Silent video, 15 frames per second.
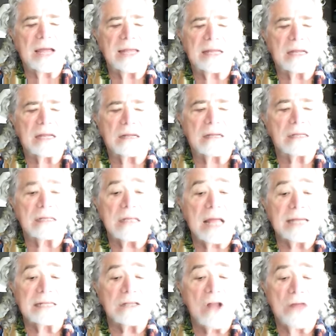like,
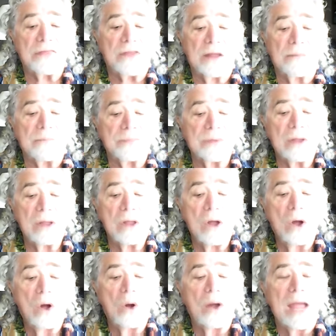like nothing.
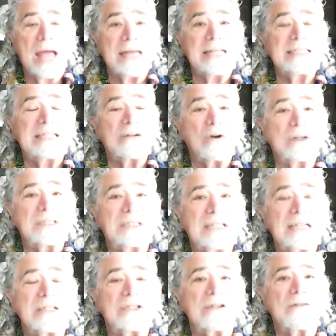Uh, and he said, our
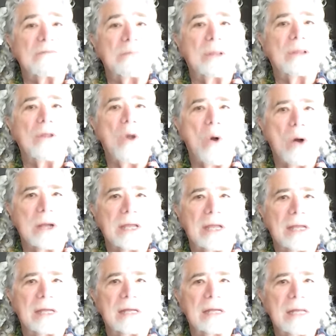sense of
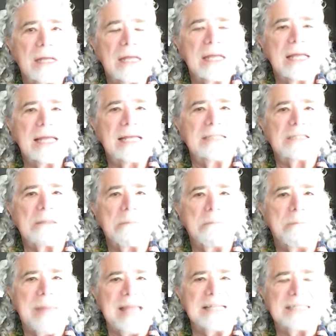belonging is a
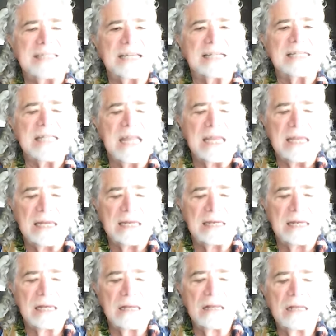basic need,
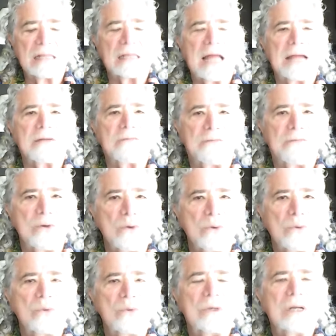like
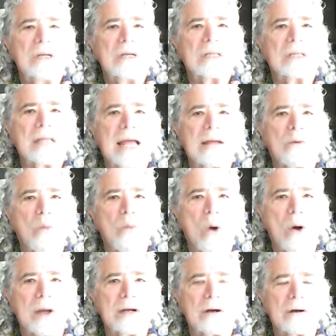food, like
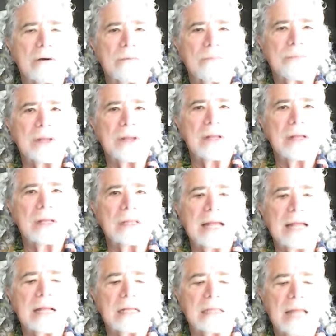water,
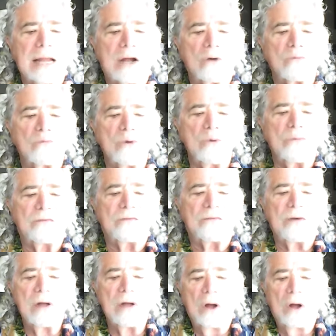like, like a roof
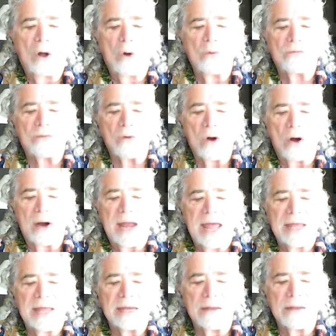over our
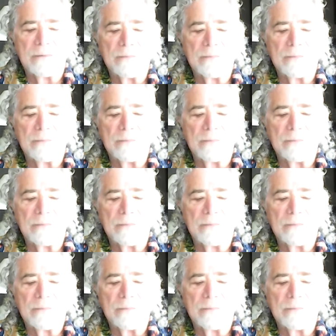head.